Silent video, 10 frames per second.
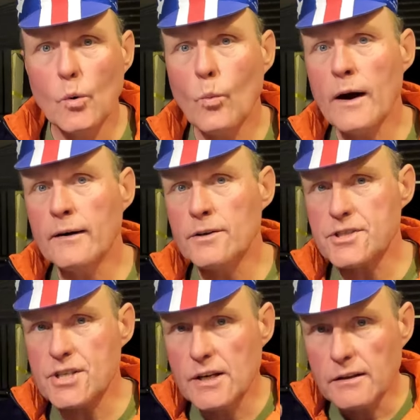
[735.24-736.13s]

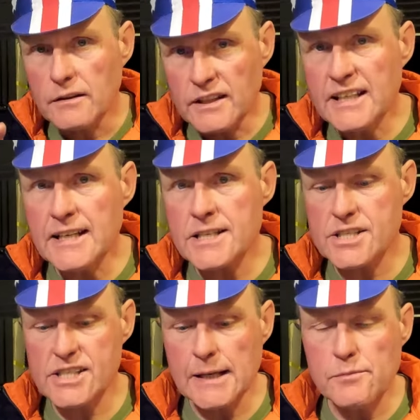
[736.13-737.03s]
Whereas these
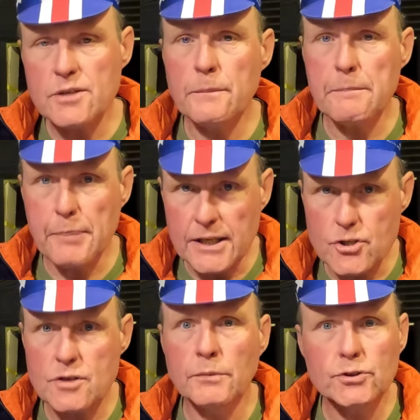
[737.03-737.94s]
seem to be
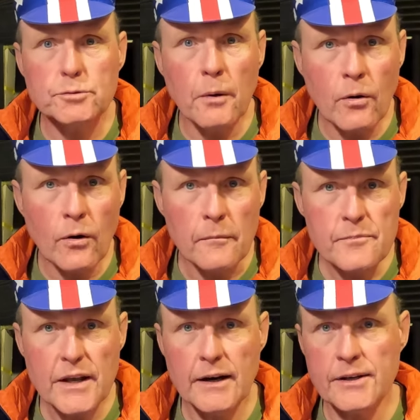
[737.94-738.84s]
pitched much more
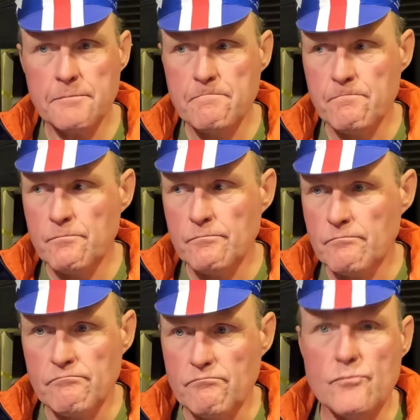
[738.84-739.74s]
at a
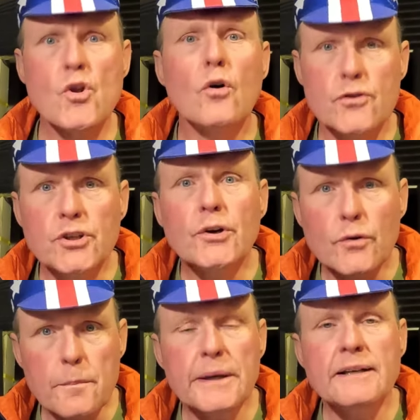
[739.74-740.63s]
Northern
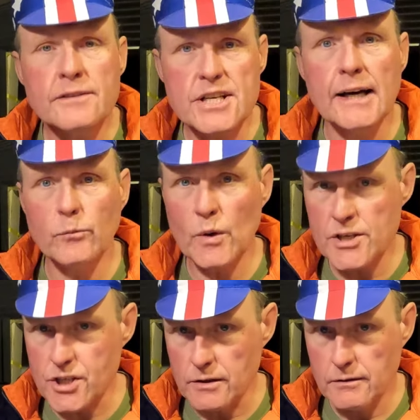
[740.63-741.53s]
European type
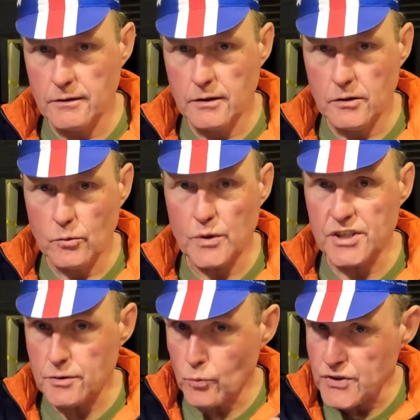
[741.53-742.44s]
winter
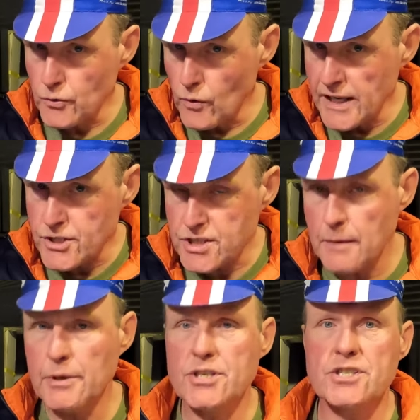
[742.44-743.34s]
with the range of
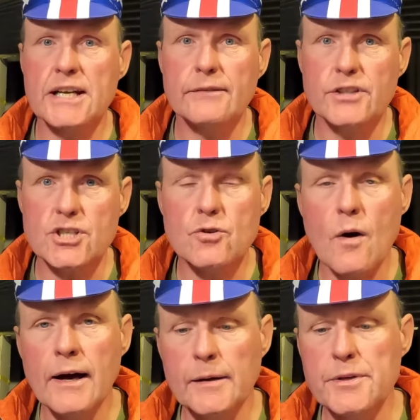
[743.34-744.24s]
temperatures that I've
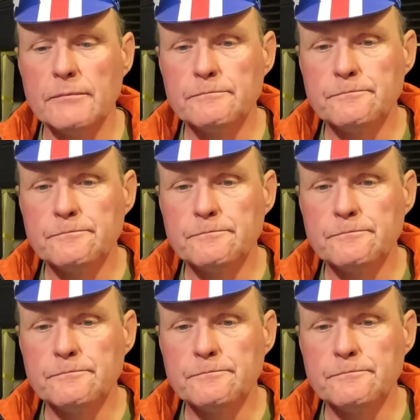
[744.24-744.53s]
described.